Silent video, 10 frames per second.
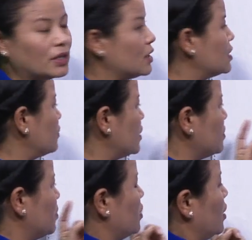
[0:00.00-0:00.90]
Is it
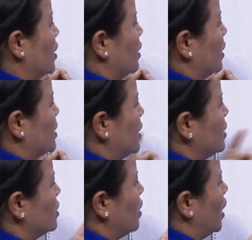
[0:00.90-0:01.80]
visible? The
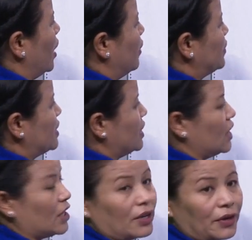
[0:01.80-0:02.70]
central, I have C
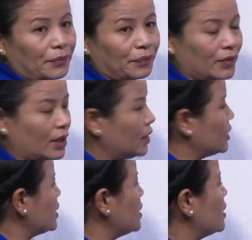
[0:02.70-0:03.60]
here. Okay, the
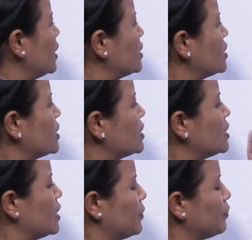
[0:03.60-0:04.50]
central letter is
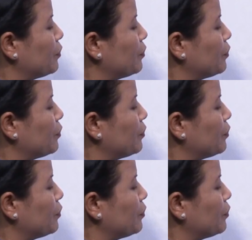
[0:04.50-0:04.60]
C.